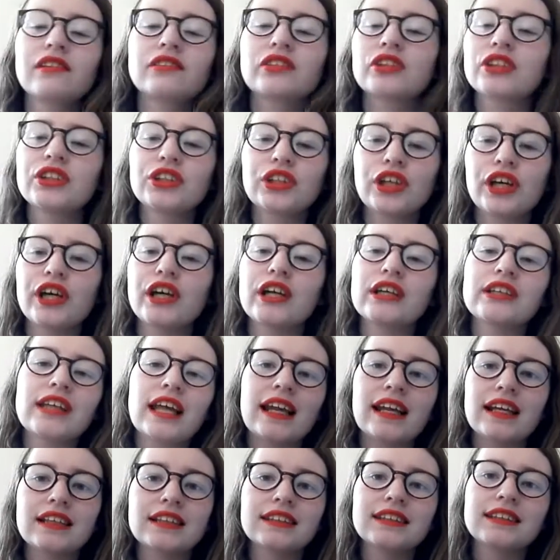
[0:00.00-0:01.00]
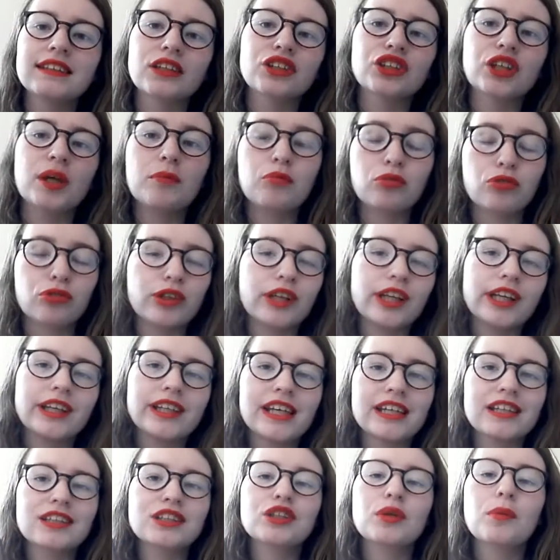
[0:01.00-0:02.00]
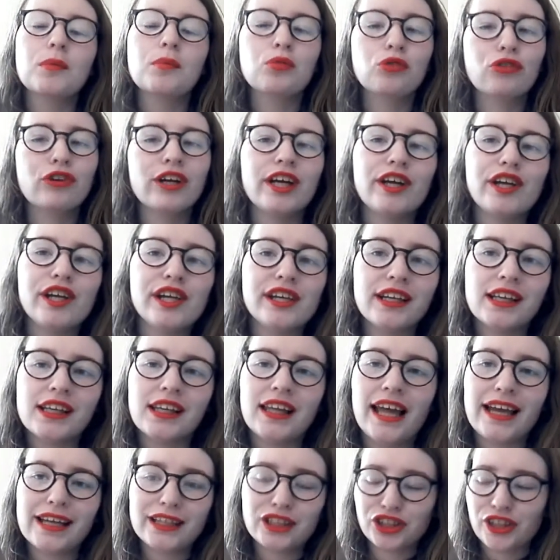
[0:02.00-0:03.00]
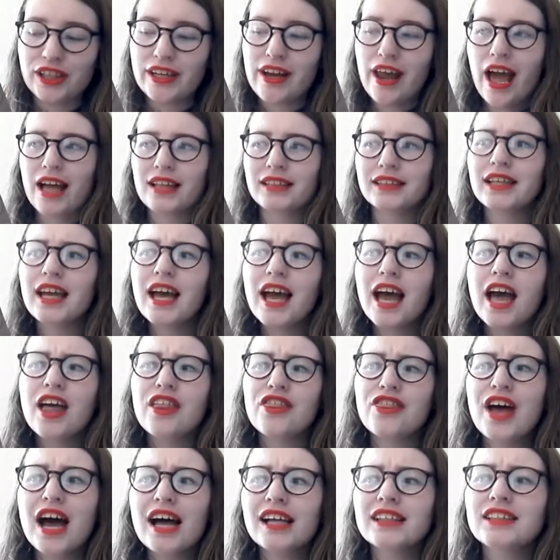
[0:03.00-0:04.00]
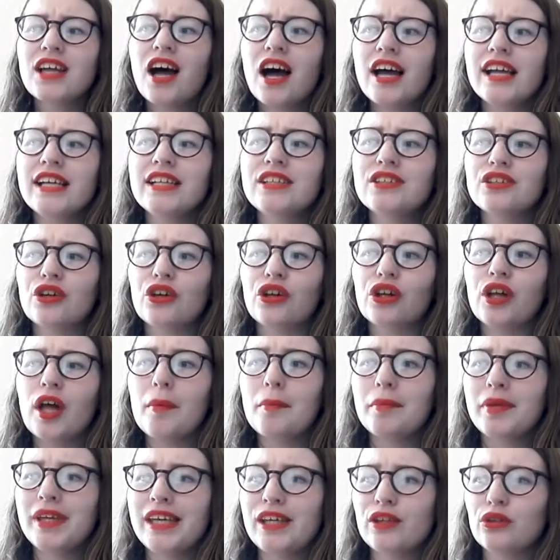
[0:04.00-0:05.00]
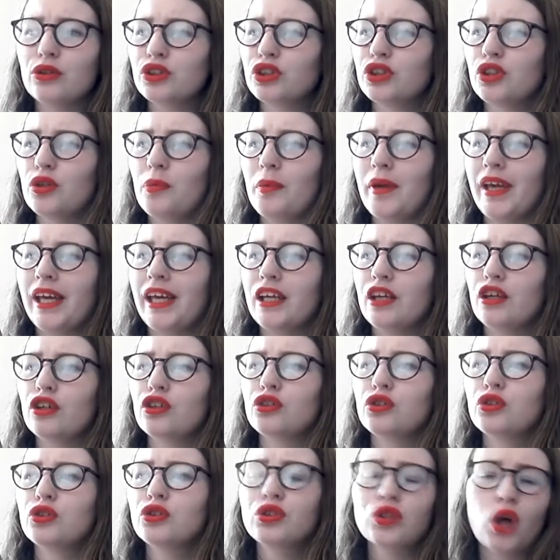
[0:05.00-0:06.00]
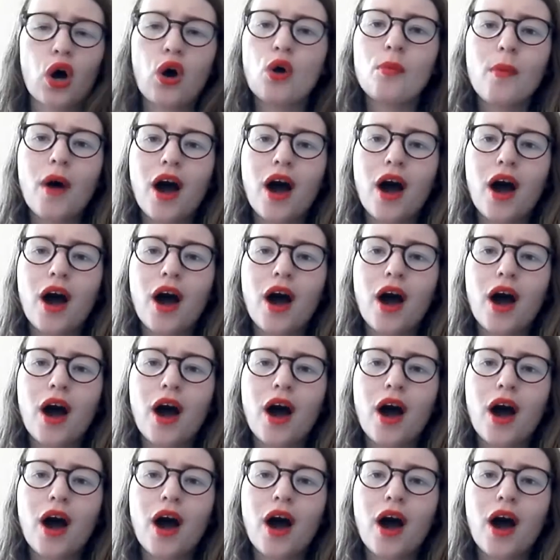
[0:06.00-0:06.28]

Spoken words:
I just heard that it is such a brilliant, brilliant collection, and that title appeals to me so